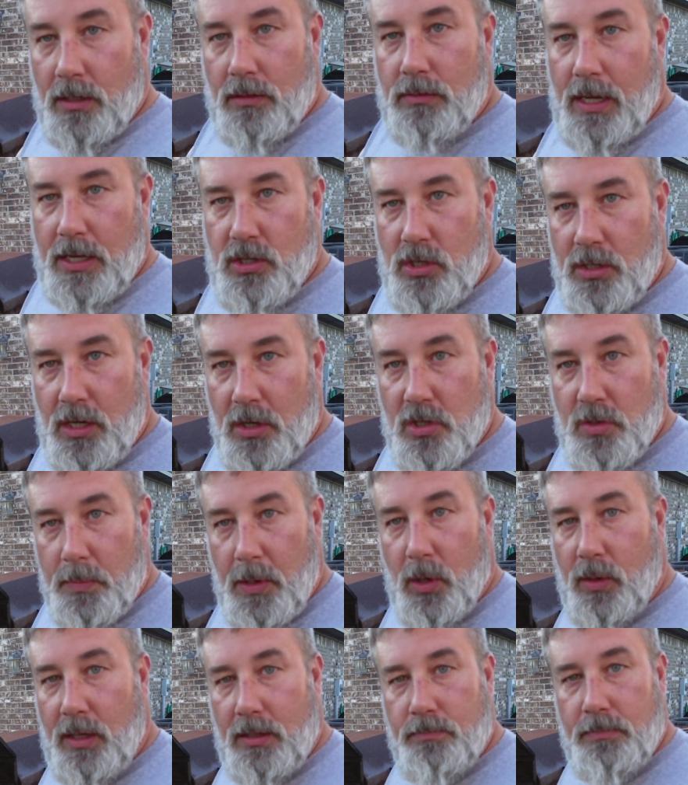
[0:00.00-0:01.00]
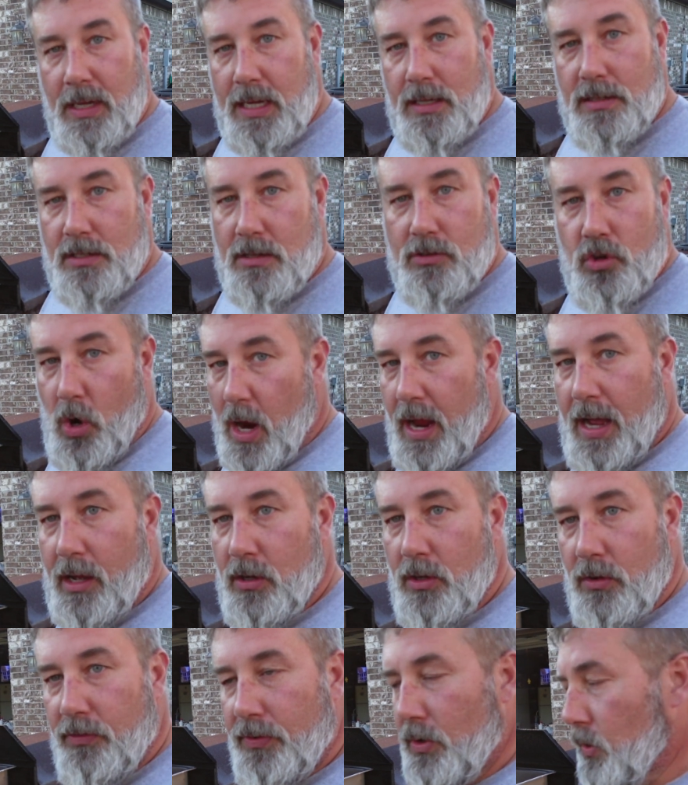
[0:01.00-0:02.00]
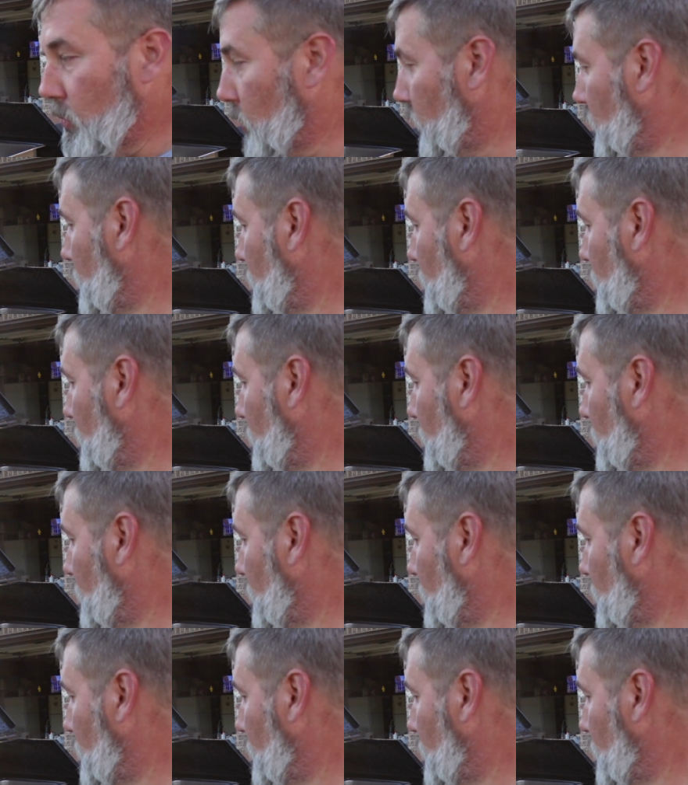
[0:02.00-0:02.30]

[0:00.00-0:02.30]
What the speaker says: as you know, smoking meats dry out your food.